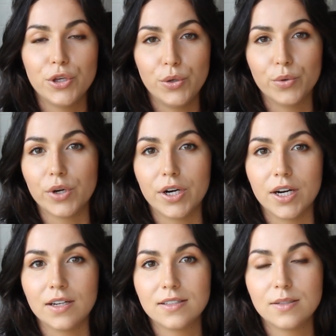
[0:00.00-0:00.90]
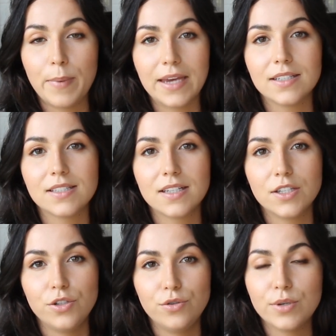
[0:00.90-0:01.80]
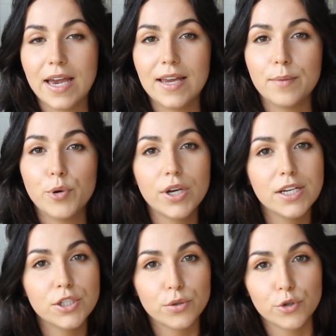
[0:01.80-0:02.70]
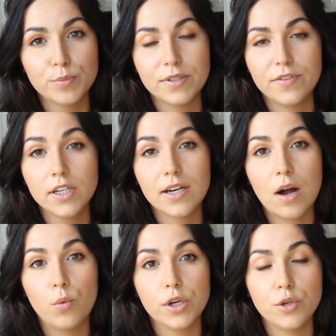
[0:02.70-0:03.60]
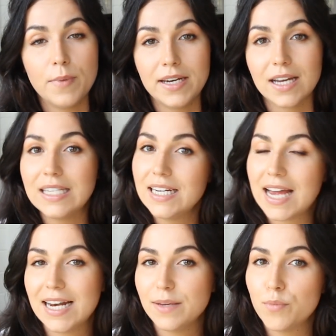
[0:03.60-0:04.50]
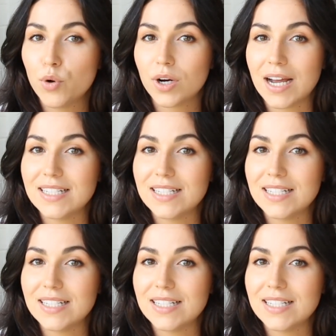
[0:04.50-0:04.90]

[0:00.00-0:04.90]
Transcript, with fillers: your space, you can put it into groups, figure out what you may not need anymore.